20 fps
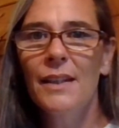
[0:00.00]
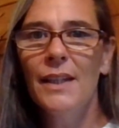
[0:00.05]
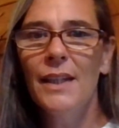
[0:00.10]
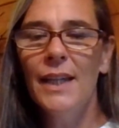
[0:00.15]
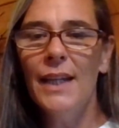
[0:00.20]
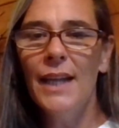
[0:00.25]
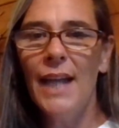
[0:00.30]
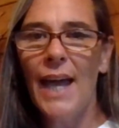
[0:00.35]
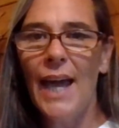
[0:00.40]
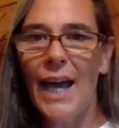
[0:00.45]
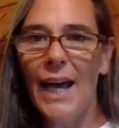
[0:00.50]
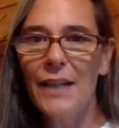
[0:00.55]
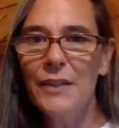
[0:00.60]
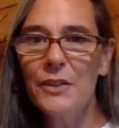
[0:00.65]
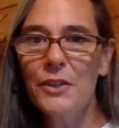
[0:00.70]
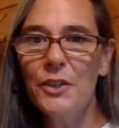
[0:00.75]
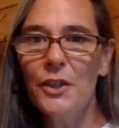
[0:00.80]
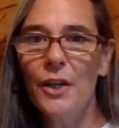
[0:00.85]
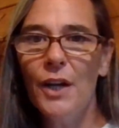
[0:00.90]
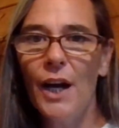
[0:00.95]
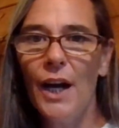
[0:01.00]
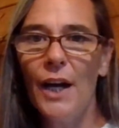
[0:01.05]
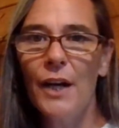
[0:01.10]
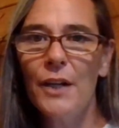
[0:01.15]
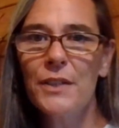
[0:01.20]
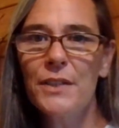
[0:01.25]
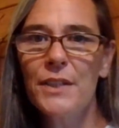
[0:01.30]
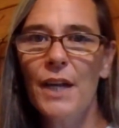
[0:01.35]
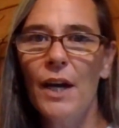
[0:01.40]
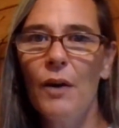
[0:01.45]
and ask your higher
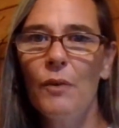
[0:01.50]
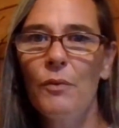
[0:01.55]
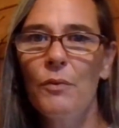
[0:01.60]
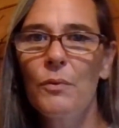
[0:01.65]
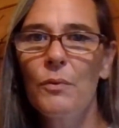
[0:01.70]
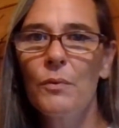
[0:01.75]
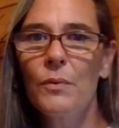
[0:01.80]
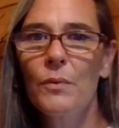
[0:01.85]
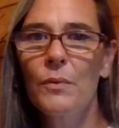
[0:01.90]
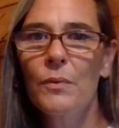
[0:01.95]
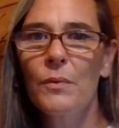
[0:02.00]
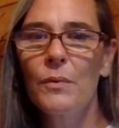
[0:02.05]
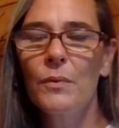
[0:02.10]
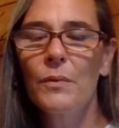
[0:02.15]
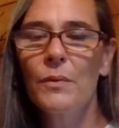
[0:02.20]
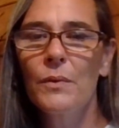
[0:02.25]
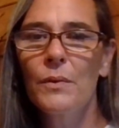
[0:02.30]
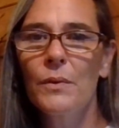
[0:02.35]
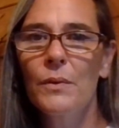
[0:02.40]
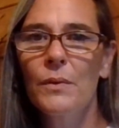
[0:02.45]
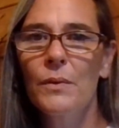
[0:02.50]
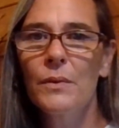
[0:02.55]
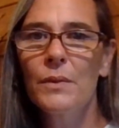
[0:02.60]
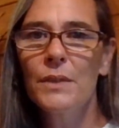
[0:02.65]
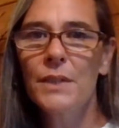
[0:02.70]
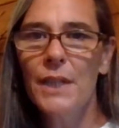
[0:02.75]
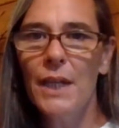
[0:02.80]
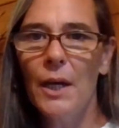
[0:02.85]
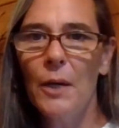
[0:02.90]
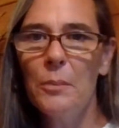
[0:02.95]
self
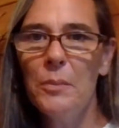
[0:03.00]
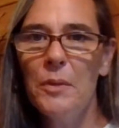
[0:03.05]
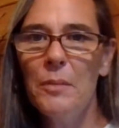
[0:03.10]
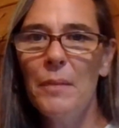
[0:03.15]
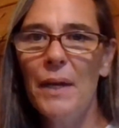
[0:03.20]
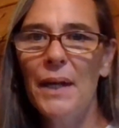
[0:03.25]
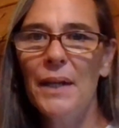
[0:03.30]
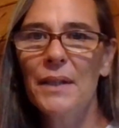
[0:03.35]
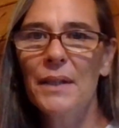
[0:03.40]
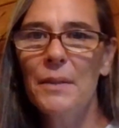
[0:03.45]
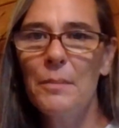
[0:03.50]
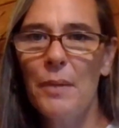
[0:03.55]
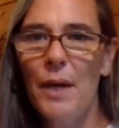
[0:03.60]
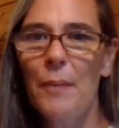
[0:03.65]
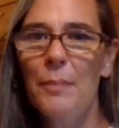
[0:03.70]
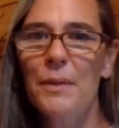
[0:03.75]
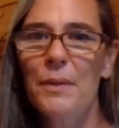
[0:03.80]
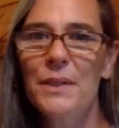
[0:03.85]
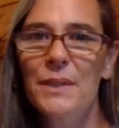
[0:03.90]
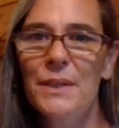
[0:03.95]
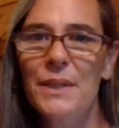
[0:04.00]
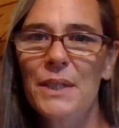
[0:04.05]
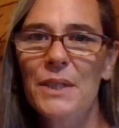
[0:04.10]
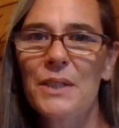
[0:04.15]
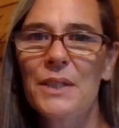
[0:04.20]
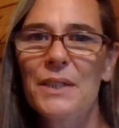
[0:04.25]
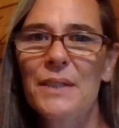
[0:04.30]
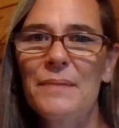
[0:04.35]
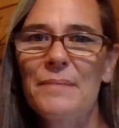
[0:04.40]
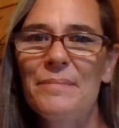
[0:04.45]
to help you make the proper decision.